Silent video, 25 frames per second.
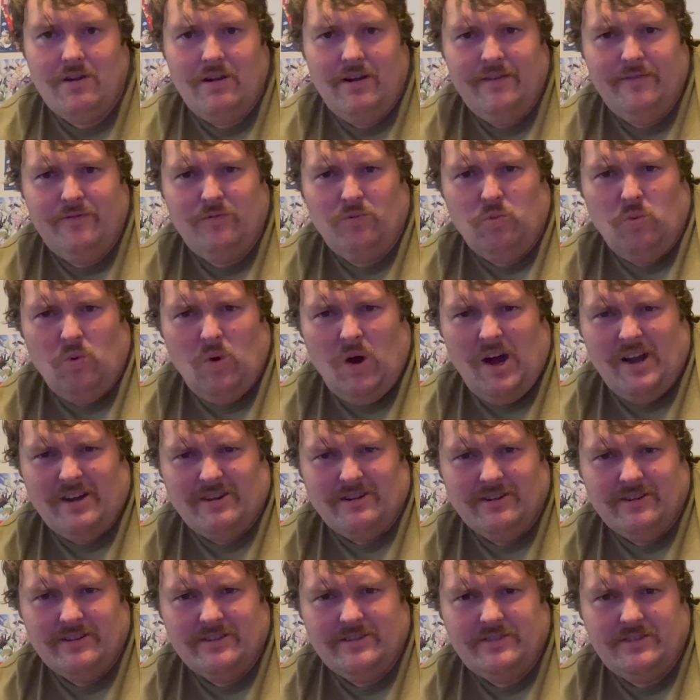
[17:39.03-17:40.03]
of
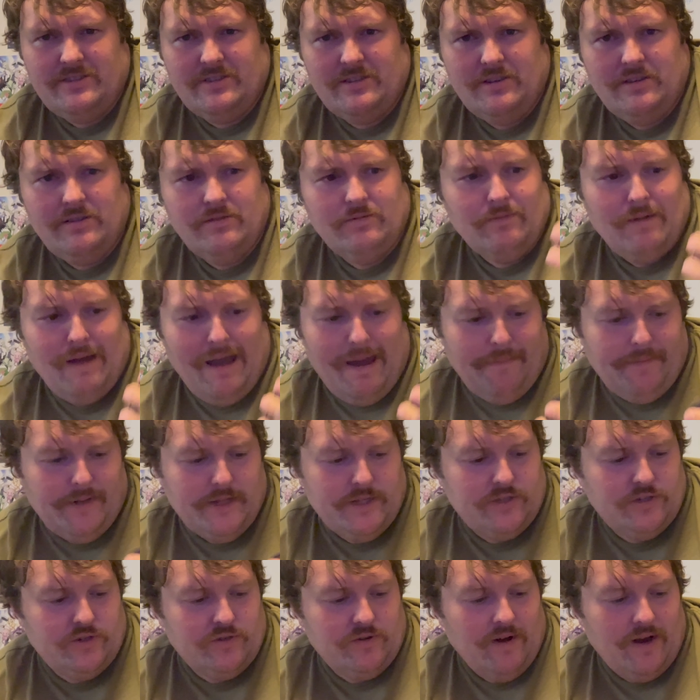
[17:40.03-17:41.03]
Waters,
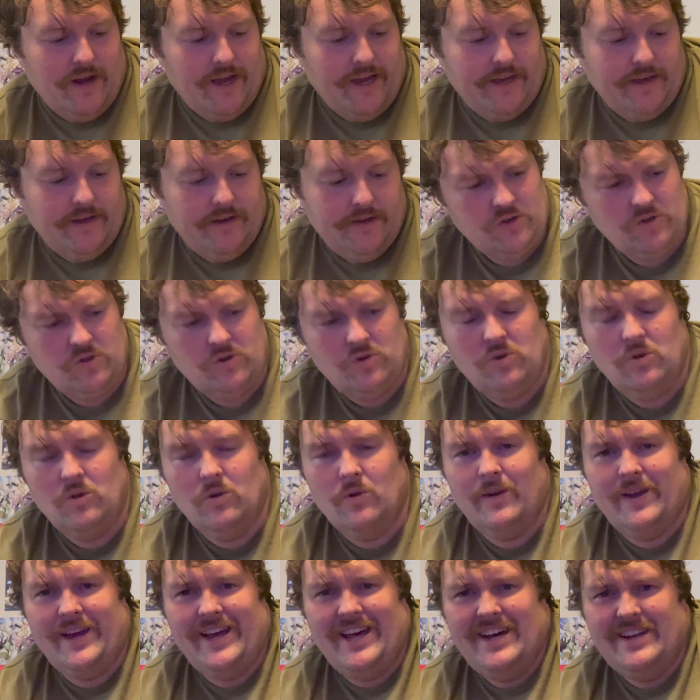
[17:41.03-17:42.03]
Rapid Strike.
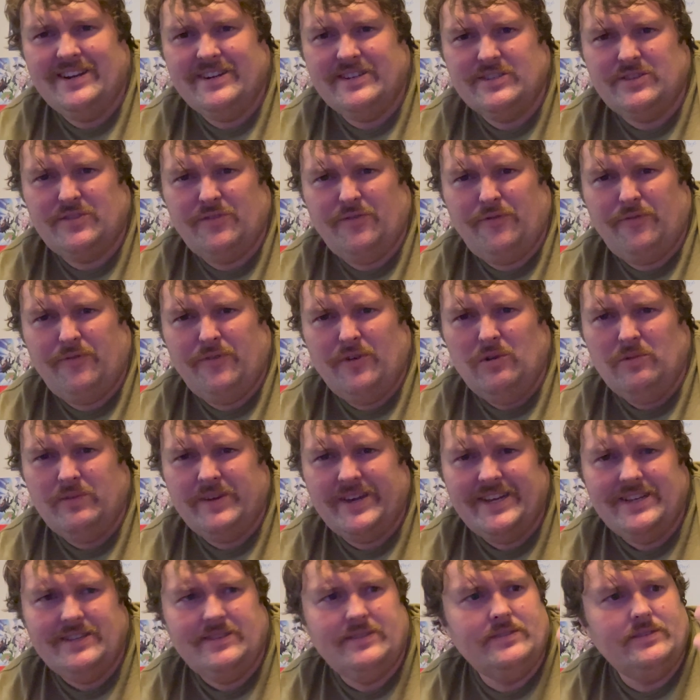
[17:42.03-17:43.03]
Coriana's
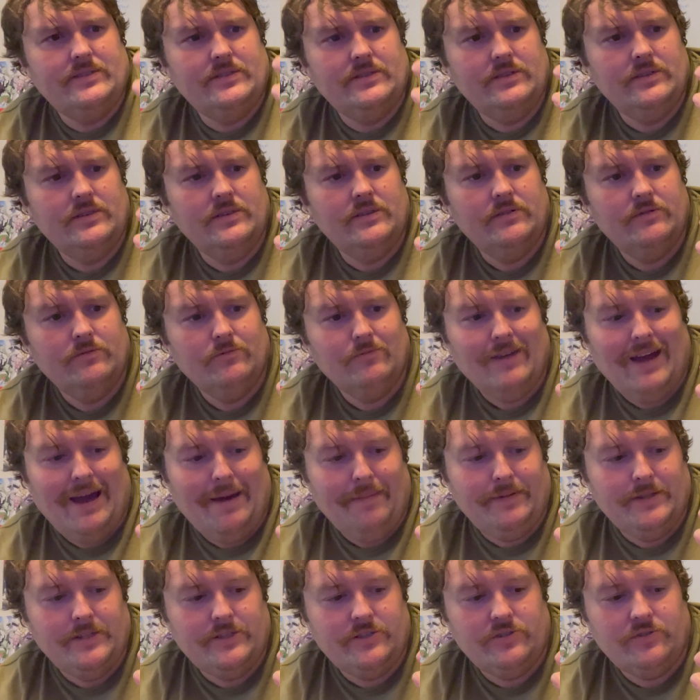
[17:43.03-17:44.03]
Focus,
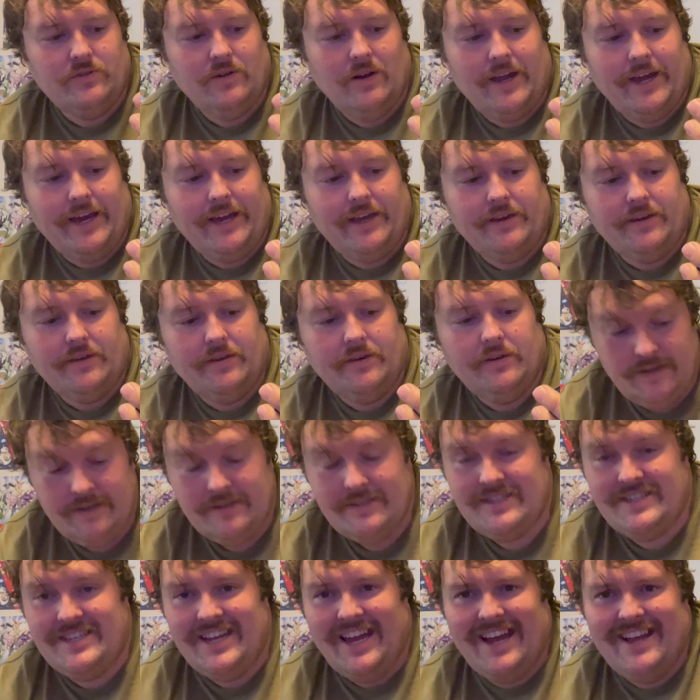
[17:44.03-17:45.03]
Rapid Strike.
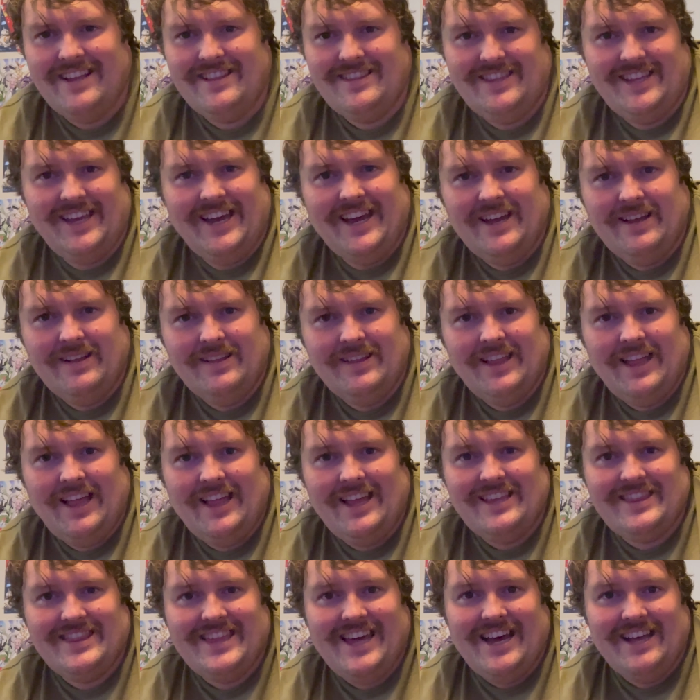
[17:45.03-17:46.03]
Sandlit, I
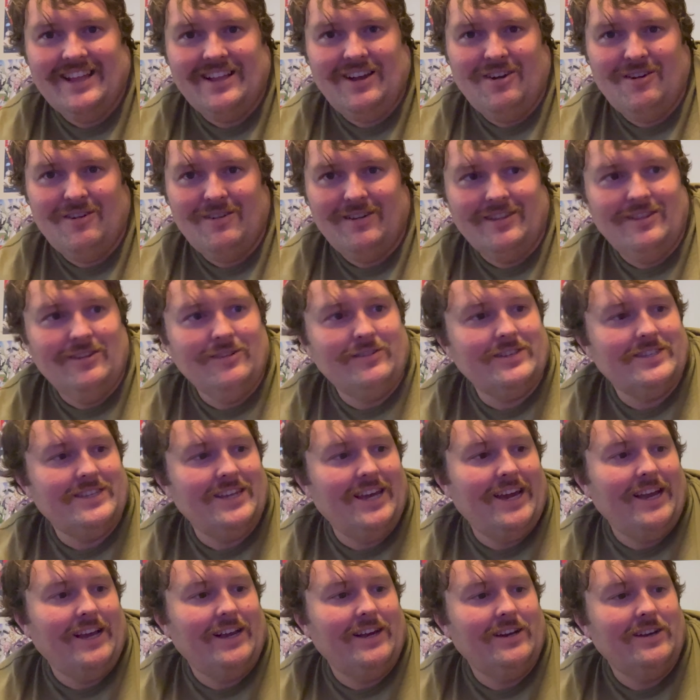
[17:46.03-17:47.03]
like that art. It looks
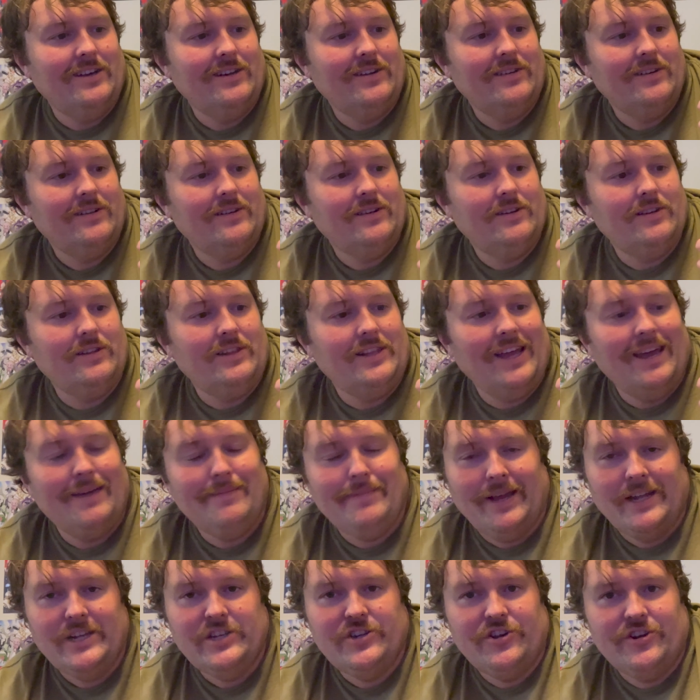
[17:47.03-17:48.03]
like
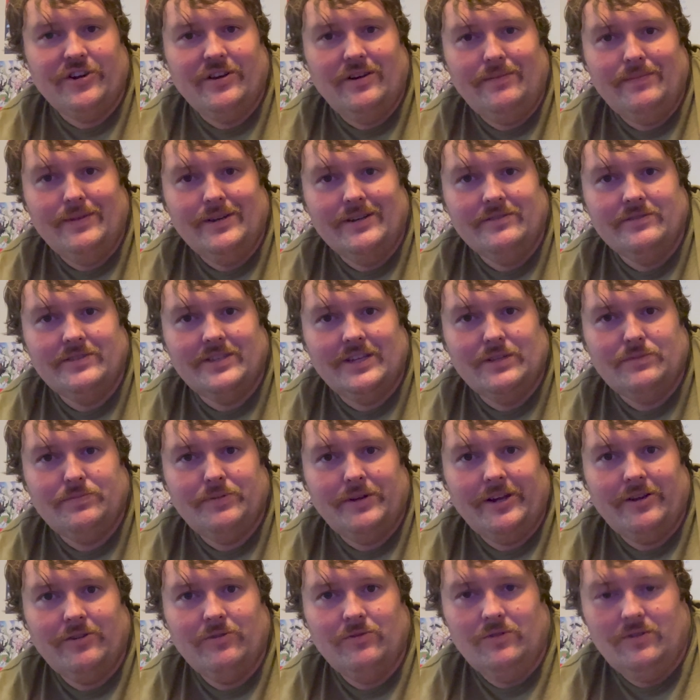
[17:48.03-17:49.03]
claymation almost. That's
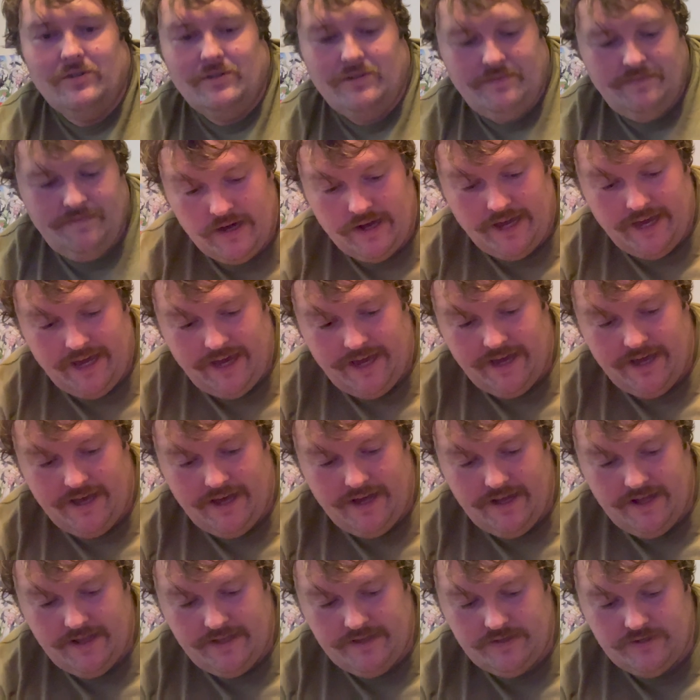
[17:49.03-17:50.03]
pretty cool.
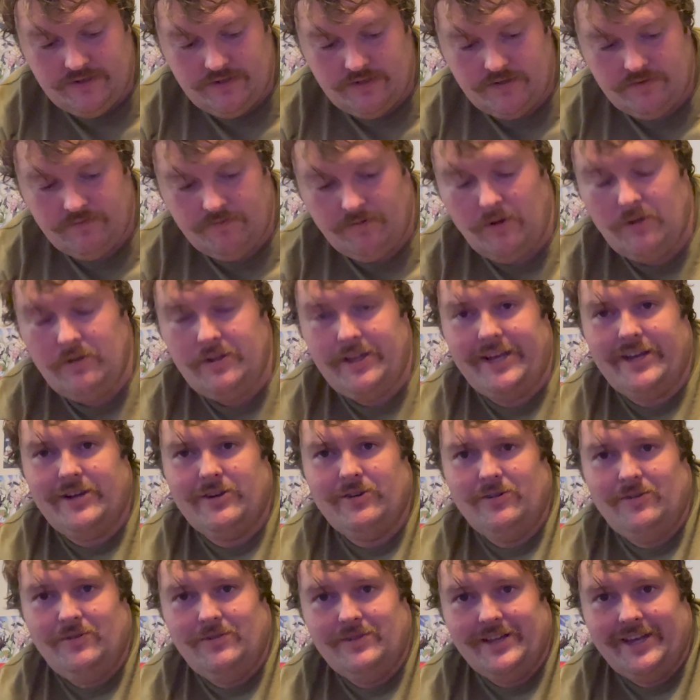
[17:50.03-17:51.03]
And
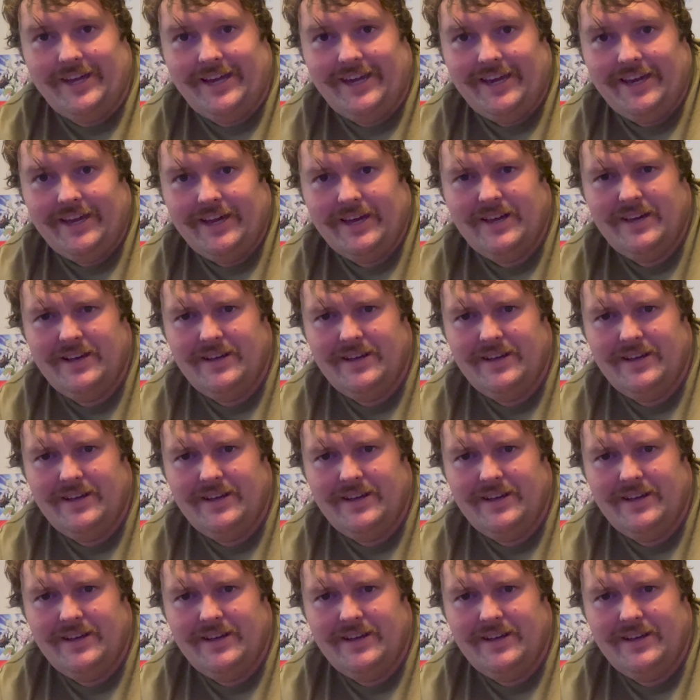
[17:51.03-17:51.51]
Roly-Coly.